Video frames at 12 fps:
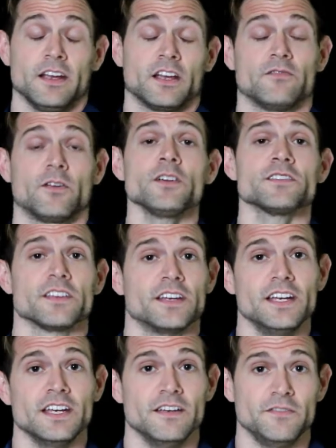
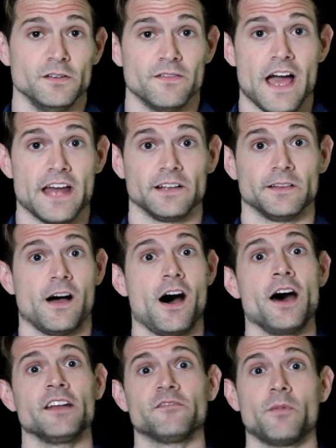Conversely, if you've had a
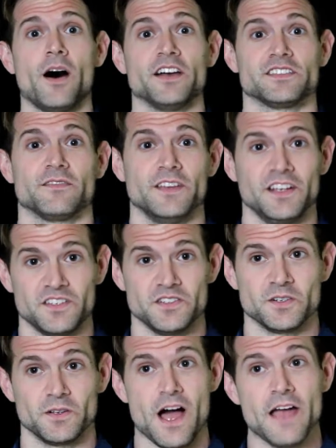lot of positive things in
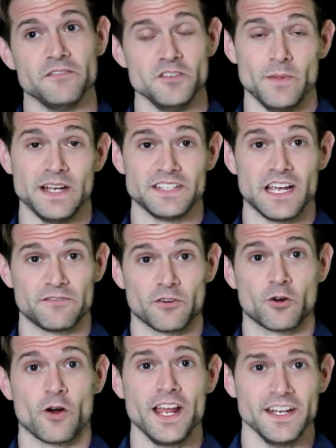your life, you may take
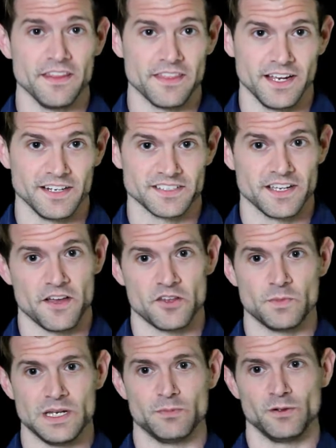for granted things that
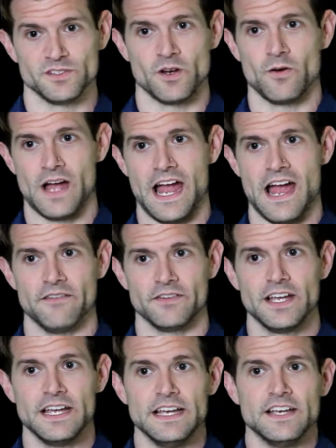other people don't have.
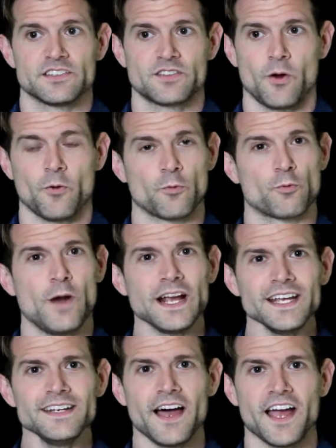So
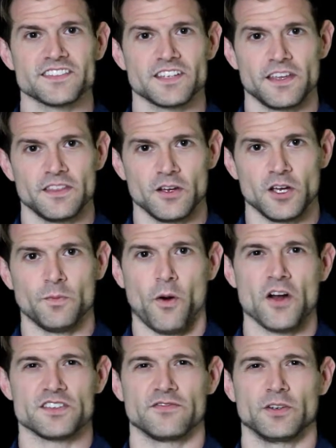recognizing the good
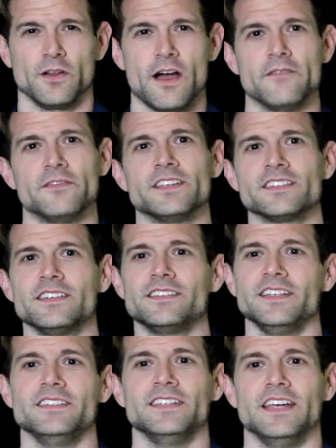parts of your life isn't
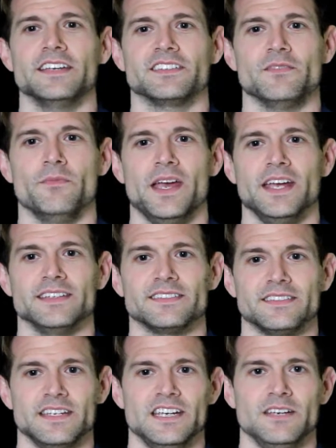as easy as it may
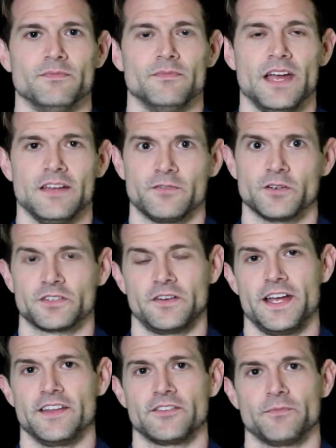seem at first
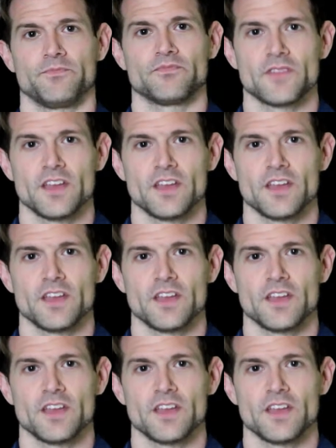glance.